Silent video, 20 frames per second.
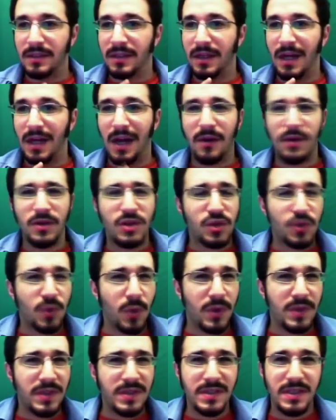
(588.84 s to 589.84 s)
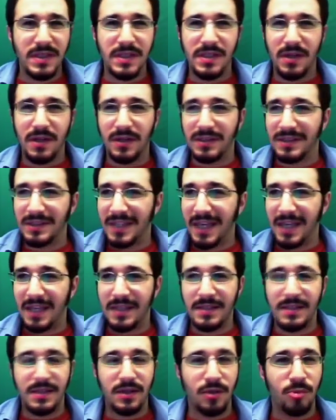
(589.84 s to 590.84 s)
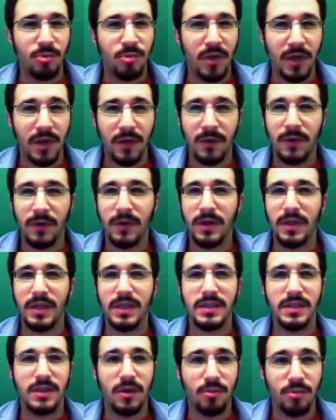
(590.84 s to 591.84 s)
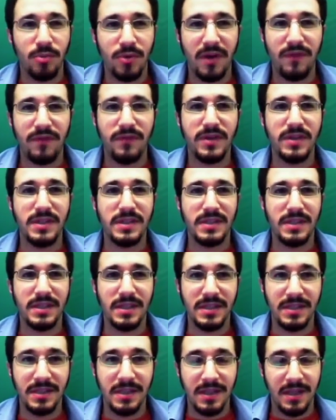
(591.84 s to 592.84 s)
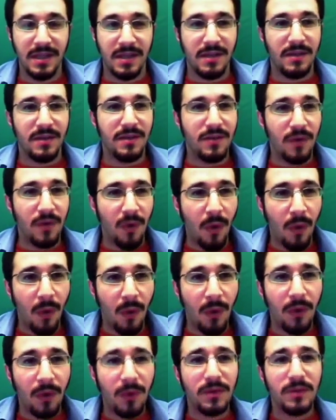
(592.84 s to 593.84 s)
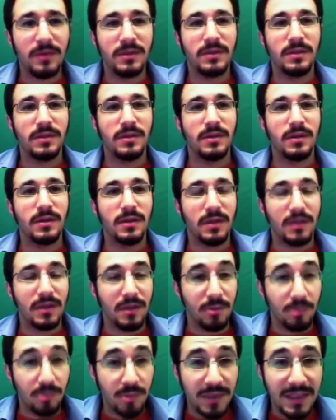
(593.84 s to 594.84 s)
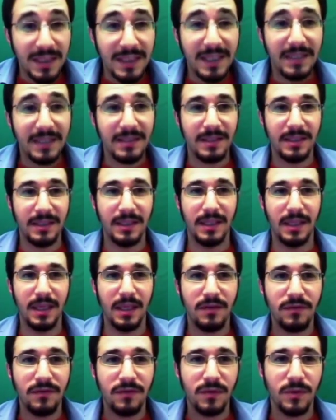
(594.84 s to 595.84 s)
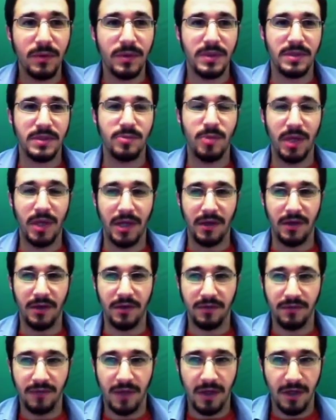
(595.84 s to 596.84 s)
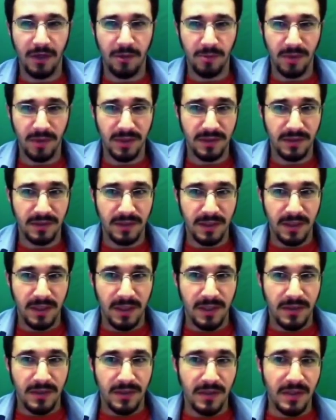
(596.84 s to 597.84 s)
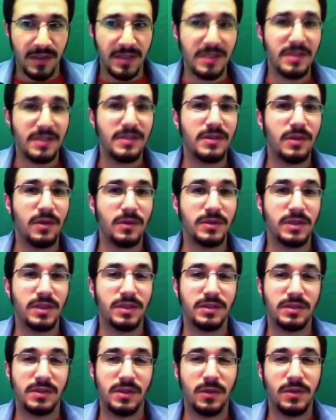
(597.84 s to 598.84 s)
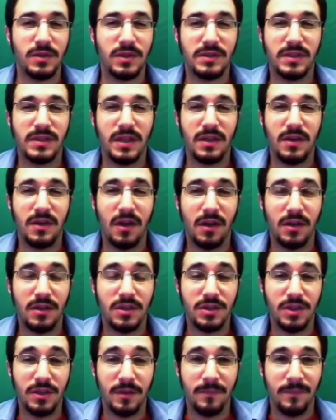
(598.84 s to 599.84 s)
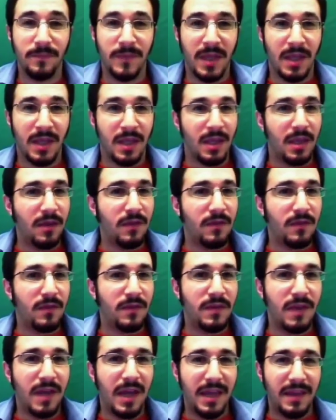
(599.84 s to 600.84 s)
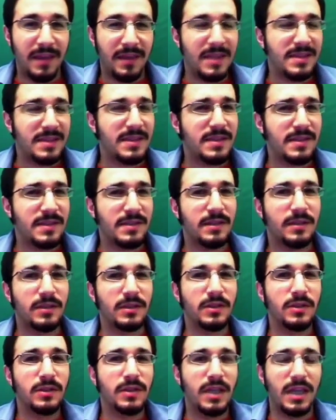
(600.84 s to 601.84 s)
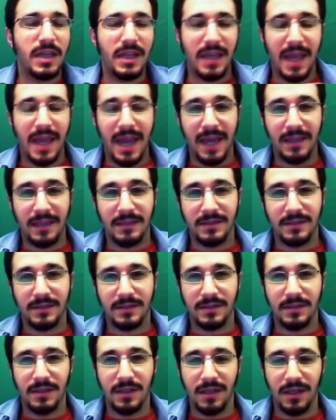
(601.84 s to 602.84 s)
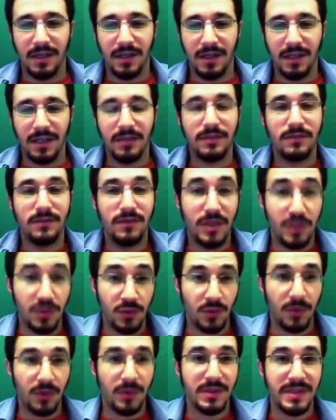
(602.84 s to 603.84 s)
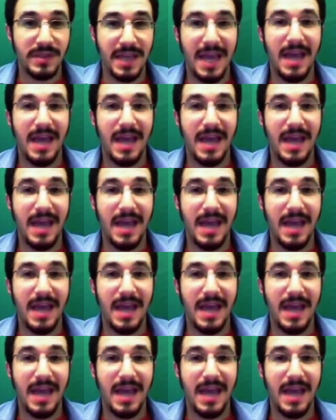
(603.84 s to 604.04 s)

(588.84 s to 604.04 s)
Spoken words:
our choices, our tastes, our priorities, our preferences, they're all completely influenced by our environment. So this is social psychology. And this is still looking at individuals